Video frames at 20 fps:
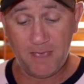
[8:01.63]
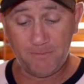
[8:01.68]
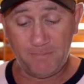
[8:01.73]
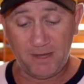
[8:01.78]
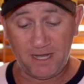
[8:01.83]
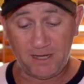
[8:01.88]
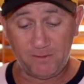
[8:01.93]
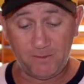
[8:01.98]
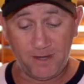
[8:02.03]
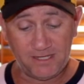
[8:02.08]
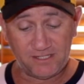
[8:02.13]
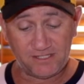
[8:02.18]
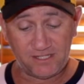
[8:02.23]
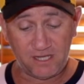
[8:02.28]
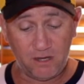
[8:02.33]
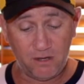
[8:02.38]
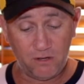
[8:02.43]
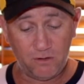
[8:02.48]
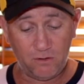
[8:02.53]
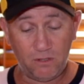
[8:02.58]
But anyway,
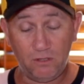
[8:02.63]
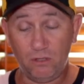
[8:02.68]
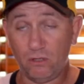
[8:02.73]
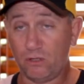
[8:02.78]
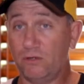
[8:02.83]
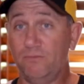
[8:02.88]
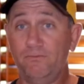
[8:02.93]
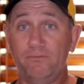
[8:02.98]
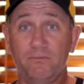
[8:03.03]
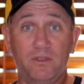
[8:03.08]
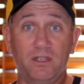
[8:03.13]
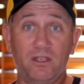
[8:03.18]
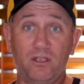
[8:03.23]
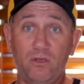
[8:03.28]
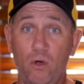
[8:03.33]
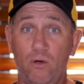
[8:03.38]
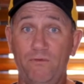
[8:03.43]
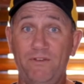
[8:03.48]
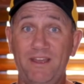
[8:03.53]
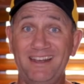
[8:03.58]
so look,
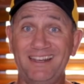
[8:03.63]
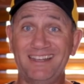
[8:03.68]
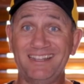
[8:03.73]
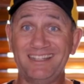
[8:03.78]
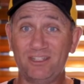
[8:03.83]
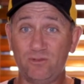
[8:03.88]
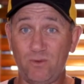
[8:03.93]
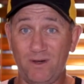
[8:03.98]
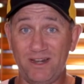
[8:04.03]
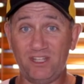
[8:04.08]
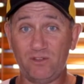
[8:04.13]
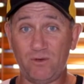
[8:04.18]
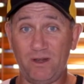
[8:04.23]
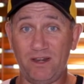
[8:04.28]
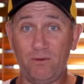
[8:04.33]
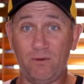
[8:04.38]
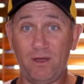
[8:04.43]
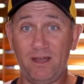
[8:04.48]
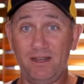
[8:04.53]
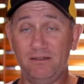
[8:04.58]
Corvette
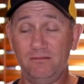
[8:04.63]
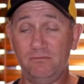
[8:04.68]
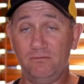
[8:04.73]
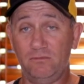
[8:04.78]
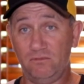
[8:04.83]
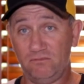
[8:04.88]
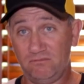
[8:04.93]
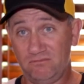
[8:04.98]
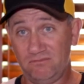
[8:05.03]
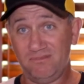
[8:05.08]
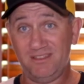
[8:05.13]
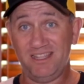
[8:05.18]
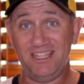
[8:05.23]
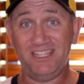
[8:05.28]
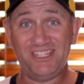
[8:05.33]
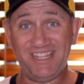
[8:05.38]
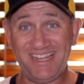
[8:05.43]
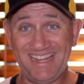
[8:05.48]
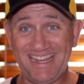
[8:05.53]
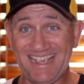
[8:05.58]
2021,
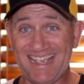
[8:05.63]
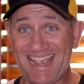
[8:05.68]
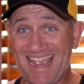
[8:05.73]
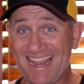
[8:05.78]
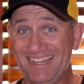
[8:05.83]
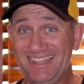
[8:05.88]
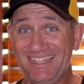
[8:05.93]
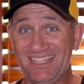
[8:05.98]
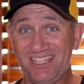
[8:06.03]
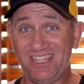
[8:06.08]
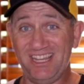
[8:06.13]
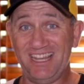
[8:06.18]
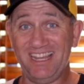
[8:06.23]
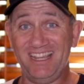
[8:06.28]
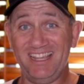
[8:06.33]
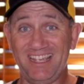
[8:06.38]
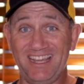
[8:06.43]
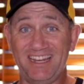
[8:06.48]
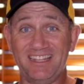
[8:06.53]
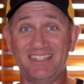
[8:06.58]
this year, end of this
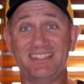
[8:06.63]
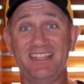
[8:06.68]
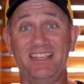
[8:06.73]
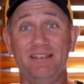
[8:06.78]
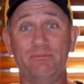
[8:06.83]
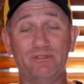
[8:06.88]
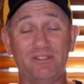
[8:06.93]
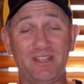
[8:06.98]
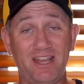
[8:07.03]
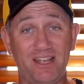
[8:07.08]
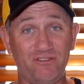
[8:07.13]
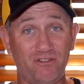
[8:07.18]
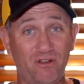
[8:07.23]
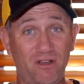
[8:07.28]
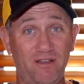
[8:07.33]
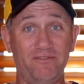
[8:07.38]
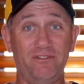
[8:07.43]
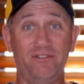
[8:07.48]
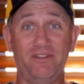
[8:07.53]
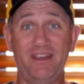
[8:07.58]
year, you're going to see them start
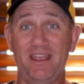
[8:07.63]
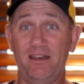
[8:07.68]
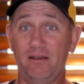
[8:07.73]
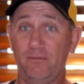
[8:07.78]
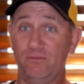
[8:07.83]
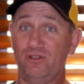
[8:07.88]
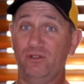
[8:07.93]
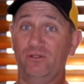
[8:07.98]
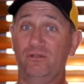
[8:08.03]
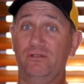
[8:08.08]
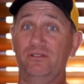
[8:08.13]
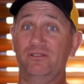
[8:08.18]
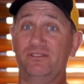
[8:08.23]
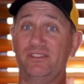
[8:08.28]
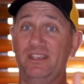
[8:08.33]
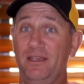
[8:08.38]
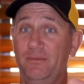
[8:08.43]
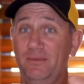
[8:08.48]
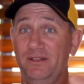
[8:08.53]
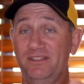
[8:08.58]
driving around. I'm sure you'll
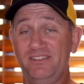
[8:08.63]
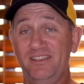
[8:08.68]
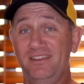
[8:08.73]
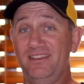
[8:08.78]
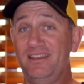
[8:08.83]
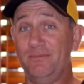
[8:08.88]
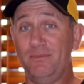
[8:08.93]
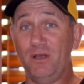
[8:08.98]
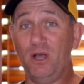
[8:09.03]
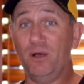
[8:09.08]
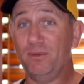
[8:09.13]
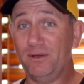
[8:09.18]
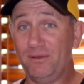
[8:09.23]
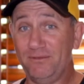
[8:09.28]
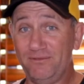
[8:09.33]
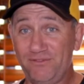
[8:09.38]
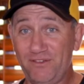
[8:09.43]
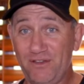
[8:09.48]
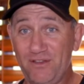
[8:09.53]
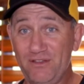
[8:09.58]
see them in Sydney and
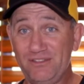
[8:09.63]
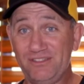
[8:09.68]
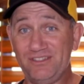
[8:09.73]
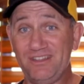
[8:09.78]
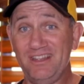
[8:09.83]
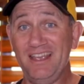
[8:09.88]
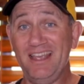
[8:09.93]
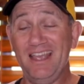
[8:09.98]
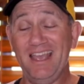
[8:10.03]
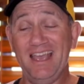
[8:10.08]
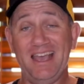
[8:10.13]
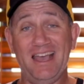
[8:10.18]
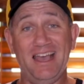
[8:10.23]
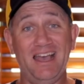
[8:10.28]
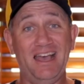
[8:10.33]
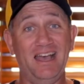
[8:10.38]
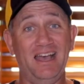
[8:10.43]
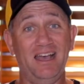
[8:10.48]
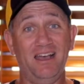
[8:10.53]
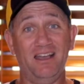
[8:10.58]
Melbourne first.
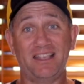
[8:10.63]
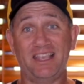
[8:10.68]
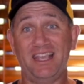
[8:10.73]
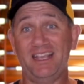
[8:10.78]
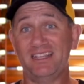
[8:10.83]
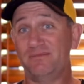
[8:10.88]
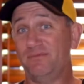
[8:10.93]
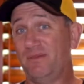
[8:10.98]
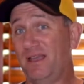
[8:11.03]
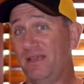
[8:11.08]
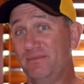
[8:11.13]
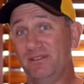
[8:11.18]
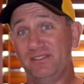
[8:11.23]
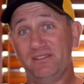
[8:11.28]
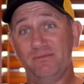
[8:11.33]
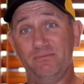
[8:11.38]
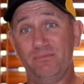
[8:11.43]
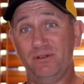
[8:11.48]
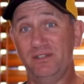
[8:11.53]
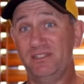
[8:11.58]
I guess maybe
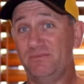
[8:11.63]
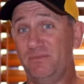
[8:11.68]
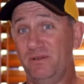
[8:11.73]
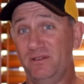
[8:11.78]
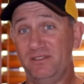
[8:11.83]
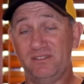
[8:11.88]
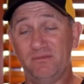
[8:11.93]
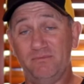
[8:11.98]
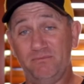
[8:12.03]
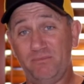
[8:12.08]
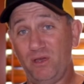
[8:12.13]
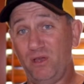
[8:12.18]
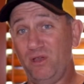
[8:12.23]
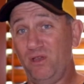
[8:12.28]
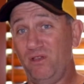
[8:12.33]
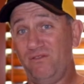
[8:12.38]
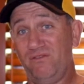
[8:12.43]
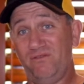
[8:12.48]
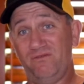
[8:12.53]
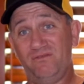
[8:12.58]
some Brisbane, some
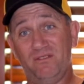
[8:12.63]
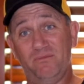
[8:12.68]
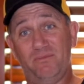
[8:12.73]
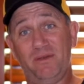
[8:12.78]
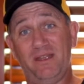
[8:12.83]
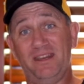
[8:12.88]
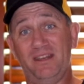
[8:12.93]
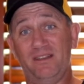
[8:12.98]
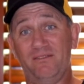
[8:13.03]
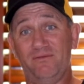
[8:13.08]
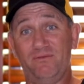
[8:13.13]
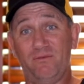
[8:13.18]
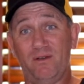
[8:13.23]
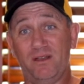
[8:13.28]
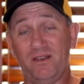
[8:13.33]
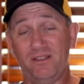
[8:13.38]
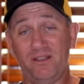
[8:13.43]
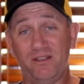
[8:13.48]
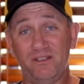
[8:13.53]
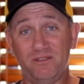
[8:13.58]
Perth, depending if
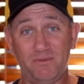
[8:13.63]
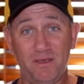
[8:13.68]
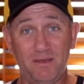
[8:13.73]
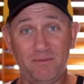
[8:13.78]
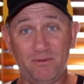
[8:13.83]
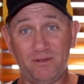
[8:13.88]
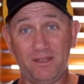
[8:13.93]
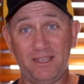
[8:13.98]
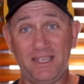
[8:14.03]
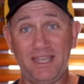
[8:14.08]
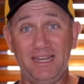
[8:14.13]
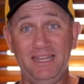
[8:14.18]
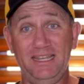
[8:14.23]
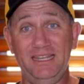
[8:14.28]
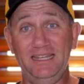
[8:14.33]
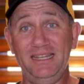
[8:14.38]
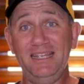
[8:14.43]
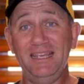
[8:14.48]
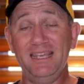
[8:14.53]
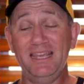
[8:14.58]
one of those people can get
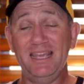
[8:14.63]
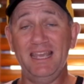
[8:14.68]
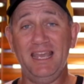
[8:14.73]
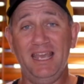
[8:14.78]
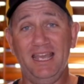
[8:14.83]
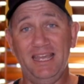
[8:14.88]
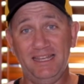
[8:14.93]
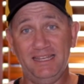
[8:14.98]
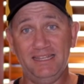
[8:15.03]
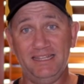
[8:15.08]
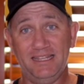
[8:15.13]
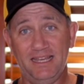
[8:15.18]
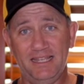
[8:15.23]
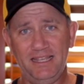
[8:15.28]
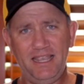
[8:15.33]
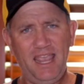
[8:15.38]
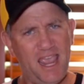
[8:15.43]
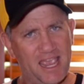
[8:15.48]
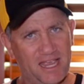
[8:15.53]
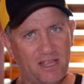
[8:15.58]
in. And
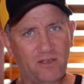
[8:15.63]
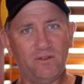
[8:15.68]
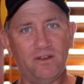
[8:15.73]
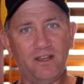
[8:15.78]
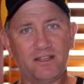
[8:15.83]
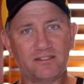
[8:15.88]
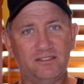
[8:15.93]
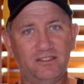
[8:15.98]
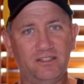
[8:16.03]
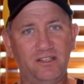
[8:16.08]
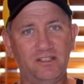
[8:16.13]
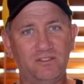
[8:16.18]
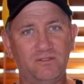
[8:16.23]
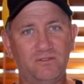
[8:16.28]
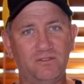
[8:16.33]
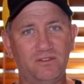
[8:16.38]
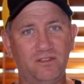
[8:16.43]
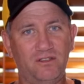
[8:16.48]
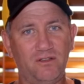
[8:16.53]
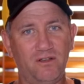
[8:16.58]
yeah, good luck to
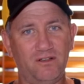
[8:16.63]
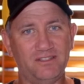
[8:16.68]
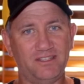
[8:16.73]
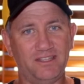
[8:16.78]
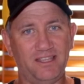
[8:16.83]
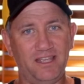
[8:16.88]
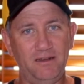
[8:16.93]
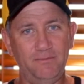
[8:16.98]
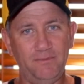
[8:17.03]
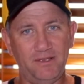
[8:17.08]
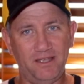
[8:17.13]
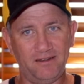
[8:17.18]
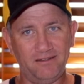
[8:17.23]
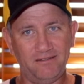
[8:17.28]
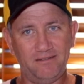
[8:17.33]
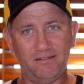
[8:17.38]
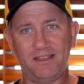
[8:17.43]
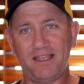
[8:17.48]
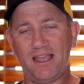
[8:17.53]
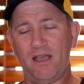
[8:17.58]
those guys that get them,
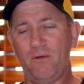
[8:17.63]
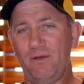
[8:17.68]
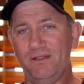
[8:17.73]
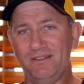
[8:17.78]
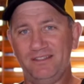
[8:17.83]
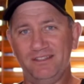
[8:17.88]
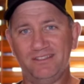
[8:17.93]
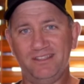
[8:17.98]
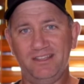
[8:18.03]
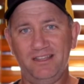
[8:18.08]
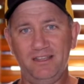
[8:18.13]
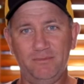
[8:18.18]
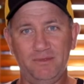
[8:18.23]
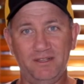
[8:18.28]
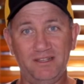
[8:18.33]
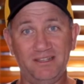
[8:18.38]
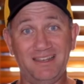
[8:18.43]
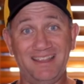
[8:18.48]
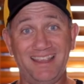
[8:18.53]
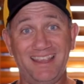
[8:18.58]
and can't wait to see them
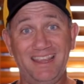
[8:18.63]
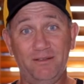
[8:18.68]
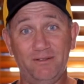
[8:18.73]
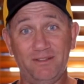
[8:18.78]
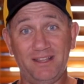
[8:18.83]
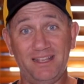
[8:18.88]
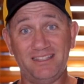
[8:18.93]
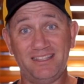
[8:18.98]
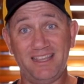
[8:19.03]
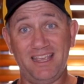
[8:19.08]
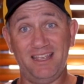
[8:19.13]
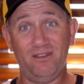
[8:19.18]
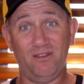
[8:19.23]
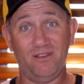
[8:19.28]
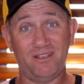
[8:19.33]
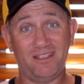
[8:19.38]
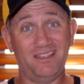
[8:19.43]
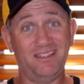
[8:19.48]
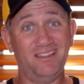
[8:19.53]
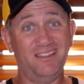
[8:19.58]
and hear what they sound
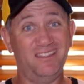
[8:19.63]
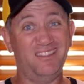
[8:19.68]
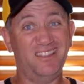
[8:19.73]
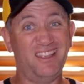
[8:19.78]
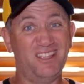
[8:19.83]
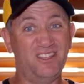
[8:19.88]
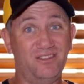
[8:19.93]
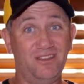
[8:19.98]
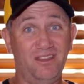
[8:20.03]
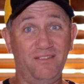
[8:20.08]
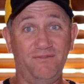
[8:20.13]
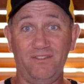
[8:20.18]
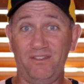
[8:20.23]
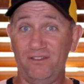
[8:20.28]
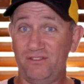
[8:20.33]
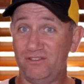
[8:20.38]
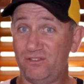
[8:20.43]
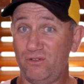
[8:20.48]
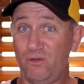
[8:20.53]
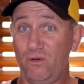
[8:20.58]
like. If
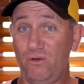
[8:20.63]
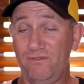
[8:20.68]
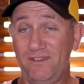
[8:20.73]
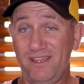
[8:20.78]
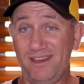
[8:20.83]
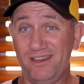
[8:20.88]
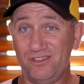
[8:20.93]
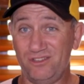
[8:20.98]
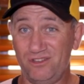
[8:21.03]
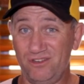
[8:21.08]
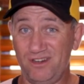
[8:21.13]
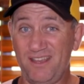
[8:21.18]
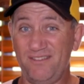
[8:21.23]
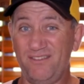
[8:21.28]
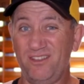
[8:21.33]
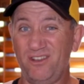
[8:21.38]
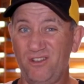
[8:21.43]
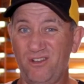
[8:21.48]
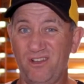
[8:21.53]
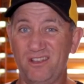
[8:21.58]
there's a Corvette, it should
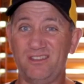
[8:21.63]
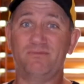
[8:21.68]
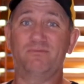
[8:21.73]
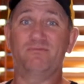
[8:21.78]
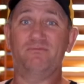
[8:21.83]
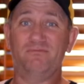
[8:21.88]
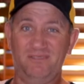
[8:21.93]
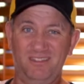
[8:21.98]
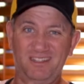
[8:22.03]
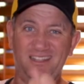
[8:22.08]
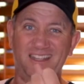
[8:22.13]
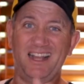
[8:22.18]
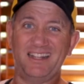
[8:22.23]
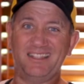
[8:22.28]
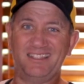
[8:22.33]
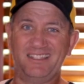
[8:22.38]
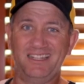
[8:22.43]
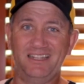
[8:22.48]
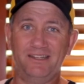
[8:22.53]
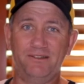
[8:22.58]
have a nice
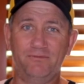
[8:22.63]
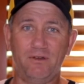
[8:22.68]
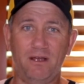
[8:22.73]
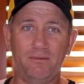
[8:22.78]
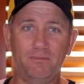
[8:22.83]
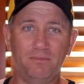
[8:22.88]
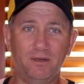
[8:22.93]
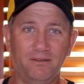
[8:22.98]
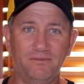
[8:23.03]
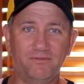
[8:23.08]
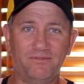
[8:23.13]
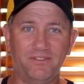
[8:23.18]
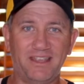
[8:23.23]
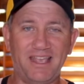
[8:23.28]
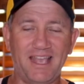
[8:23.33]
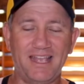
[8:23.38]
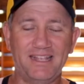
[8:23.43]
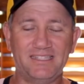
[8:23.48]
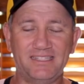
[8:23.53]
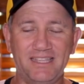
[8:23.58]
gutsy rumbling
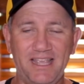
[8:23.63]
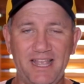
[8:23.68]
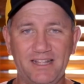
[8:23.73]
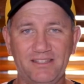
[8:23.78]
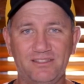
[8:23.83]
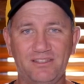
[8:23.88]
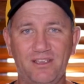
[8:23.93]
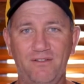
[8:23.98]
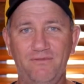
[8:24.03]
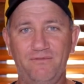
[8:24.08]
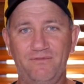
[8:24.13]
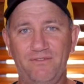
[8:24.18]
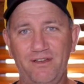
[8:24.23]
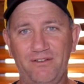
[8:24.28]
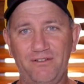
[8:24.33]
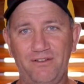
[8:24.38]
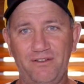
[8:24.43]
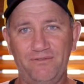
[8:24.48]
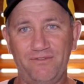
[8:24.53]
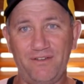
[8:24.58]
V8 sound. So
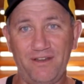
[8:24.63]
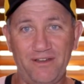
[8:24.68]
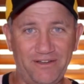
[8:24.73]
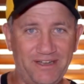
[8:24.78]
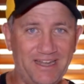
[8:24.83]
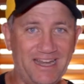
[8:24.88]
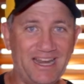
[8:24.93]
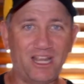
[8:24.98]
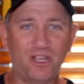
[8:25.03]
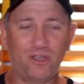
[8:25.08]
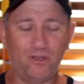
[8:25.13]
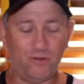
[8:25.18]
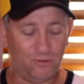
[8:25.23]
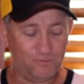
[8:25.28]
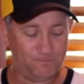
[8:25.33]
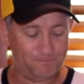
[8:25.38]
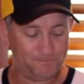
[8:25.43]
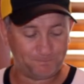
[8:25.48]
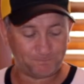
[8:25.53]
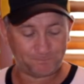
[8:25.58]
very, very
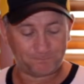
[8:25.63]
cool.